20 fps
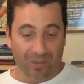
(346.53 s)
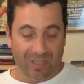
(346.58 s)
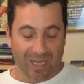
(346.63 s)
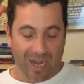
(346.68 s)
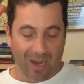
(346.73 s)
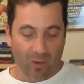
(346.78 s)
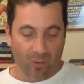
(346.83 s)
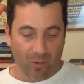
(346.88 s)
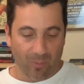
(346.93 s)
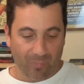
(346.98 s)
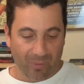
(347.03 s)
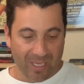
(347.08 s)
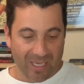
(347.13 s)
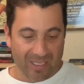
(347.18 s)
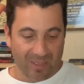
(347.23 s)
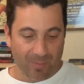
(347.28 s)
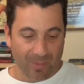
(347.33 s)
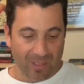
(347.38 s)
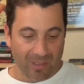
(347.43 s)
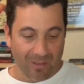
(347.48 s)
tire
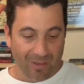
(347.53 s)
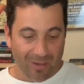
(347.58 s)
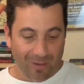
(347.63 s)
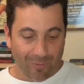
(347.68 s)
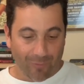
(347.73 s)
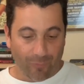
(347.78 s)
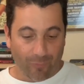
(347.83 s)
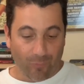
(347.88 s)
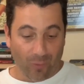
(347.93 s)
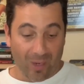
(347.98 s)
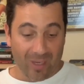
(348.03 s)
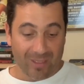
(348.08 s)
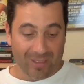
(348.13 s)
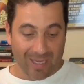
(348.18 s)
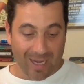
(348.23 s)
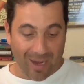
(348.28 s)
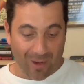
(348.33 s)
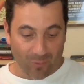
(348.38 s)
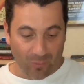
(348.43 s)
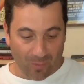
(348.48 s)
replacement, front
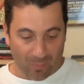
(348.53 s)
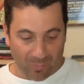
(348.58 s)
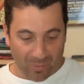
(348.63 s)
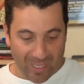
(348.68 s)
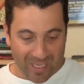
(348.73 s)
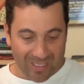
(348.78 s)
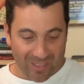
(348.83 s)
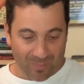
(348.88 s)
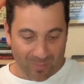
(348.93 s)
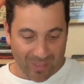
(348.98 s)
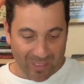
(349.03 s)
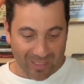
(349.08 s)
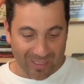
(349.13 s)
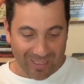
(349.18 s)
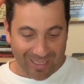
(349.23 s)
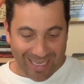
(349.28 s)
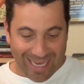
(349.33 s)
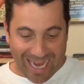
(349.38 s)
tire replacement,